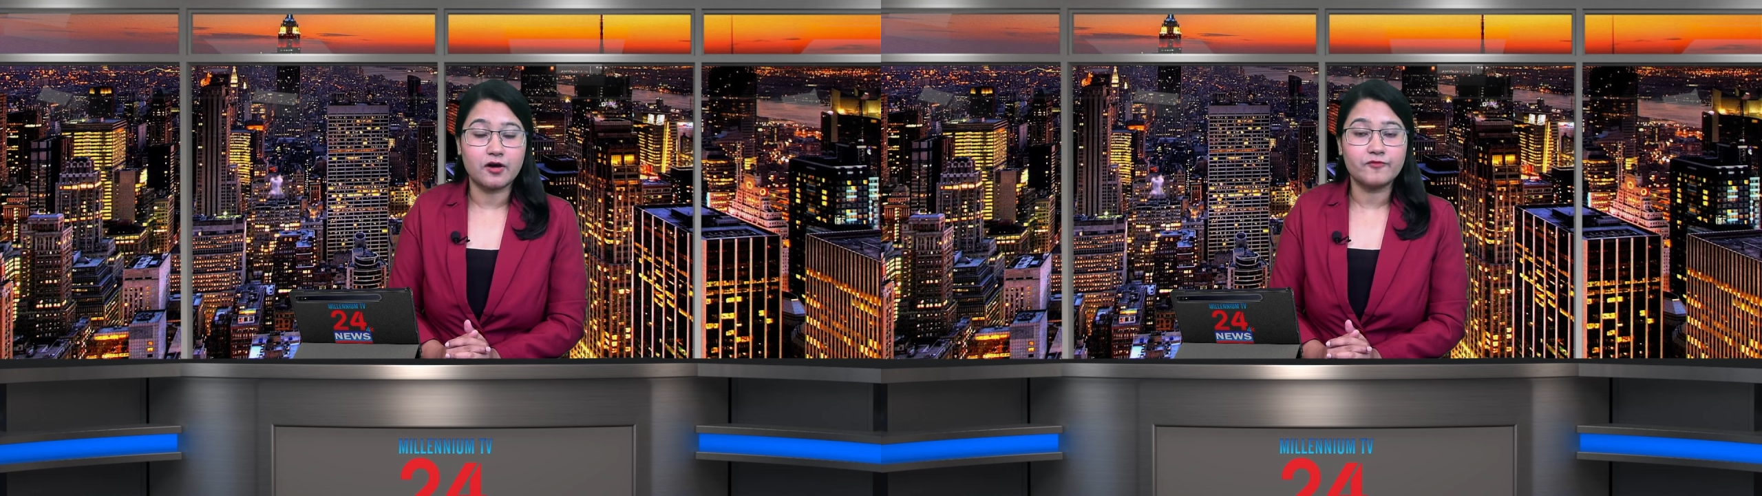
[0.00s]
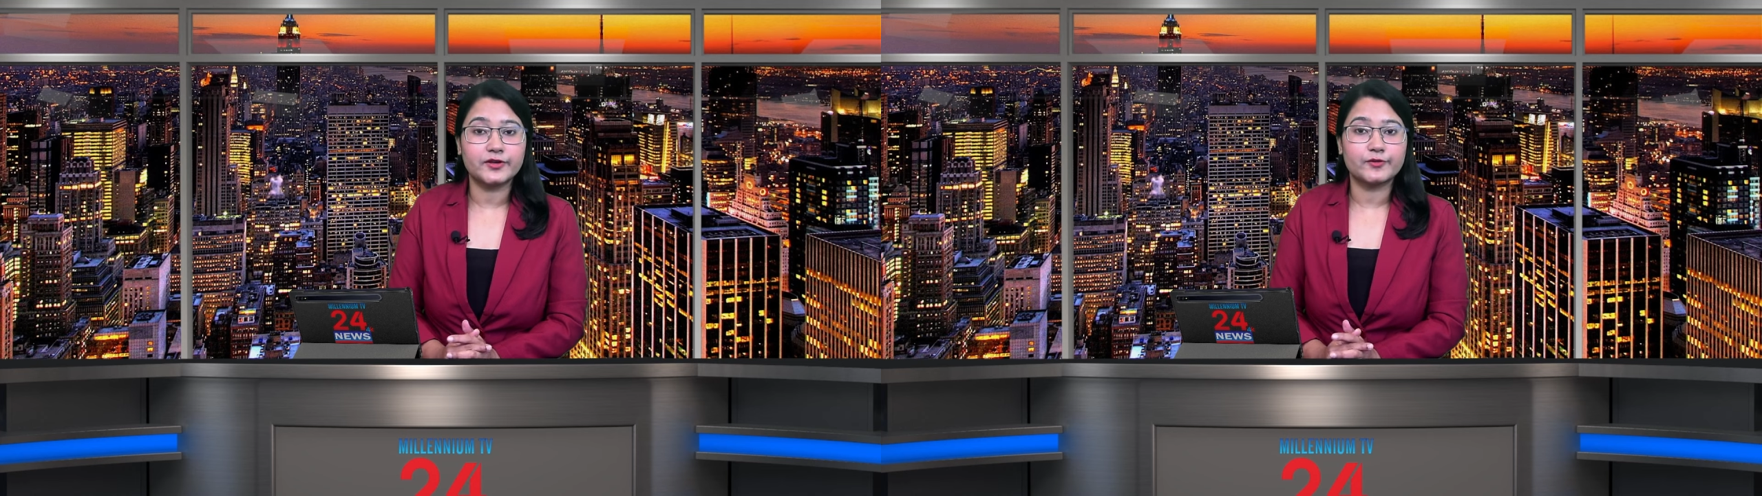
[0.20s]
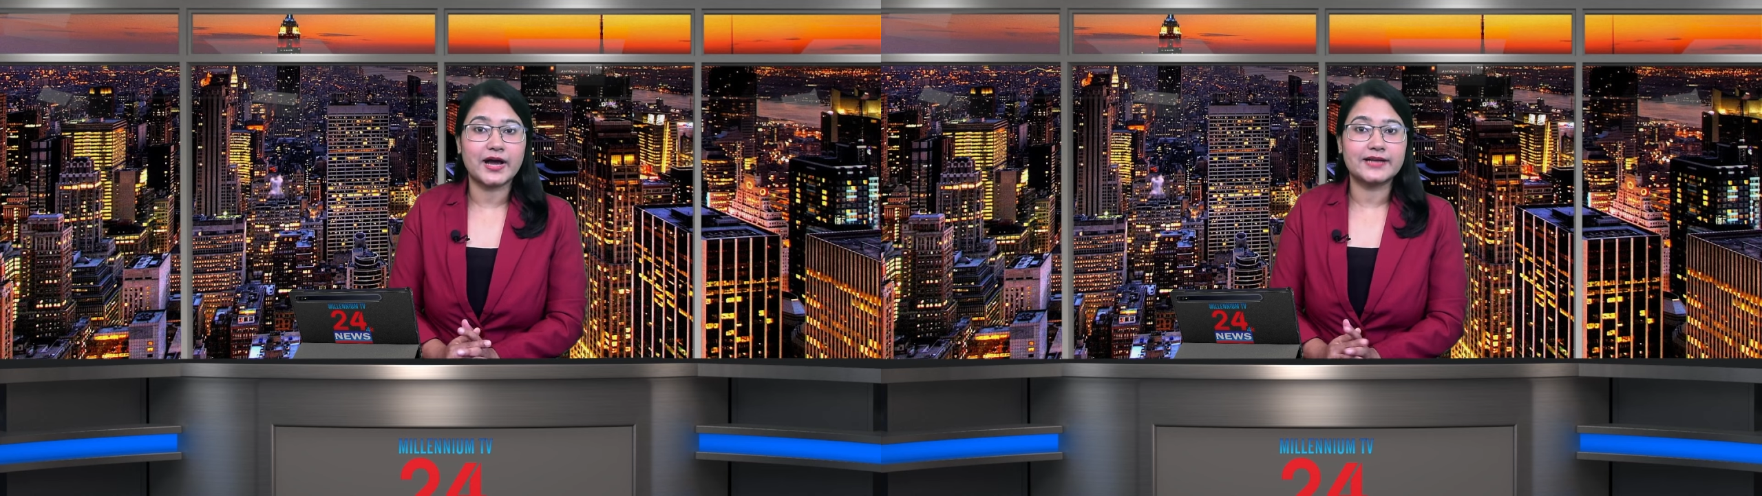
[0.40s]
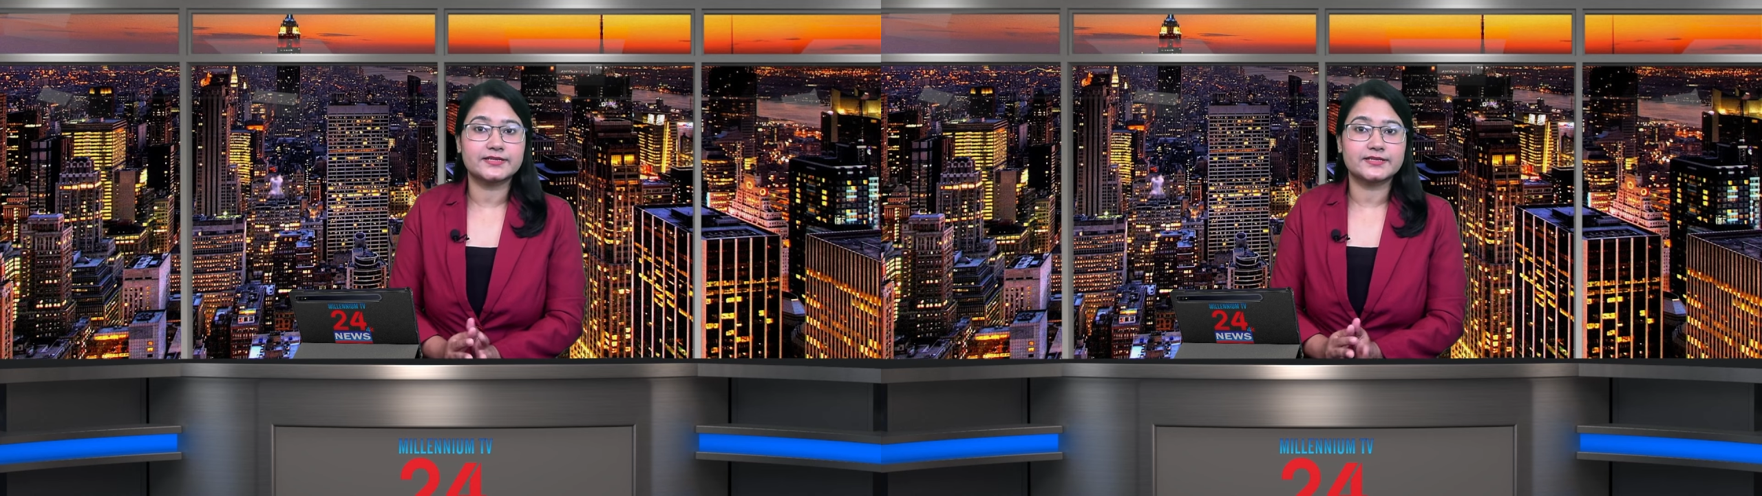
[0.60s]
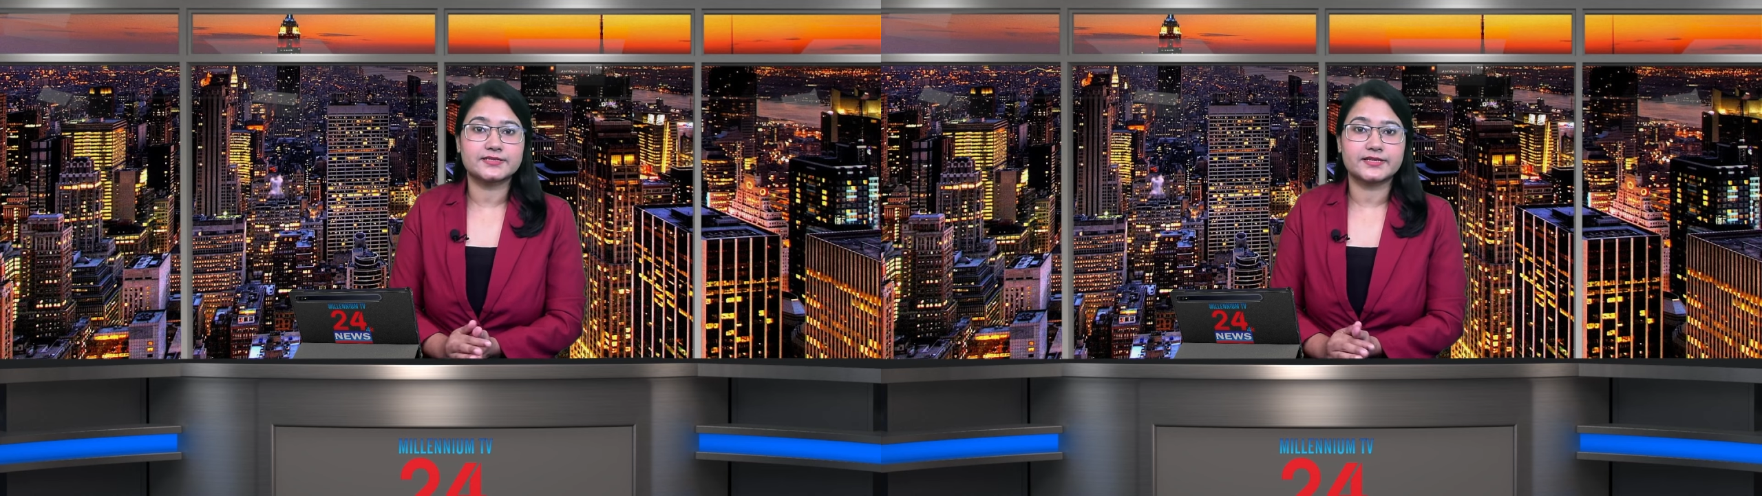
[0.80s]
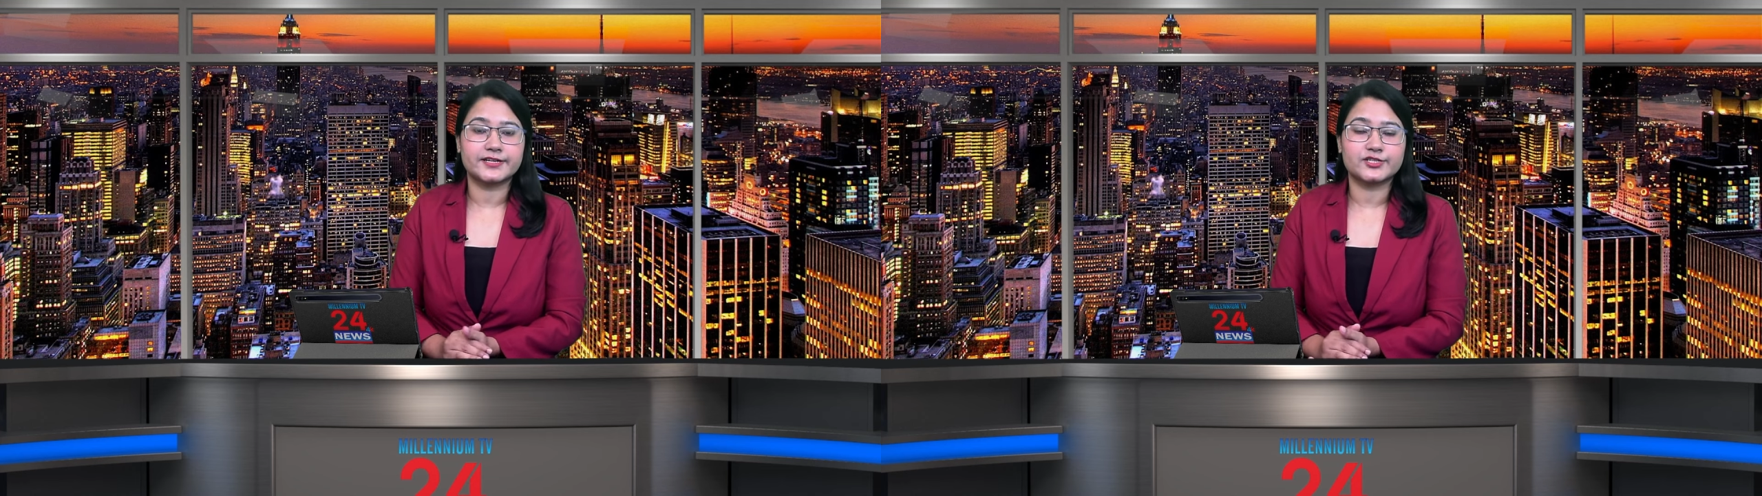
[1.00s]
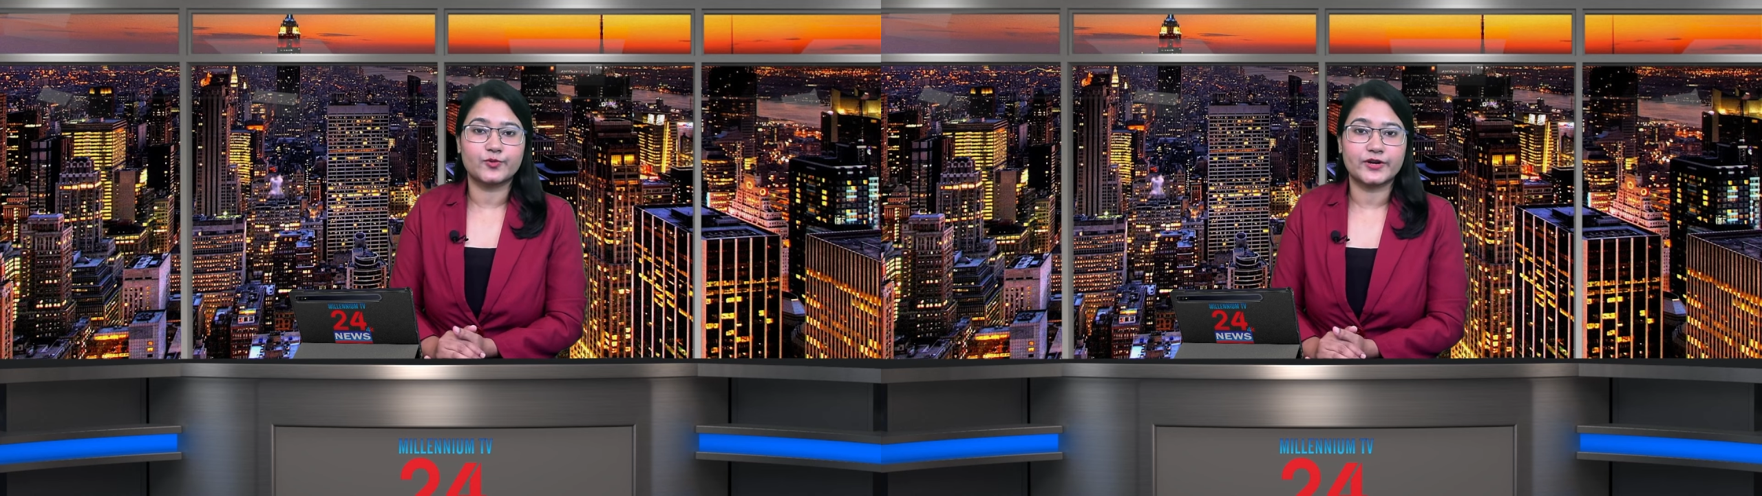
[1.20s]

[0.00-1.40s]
of the United States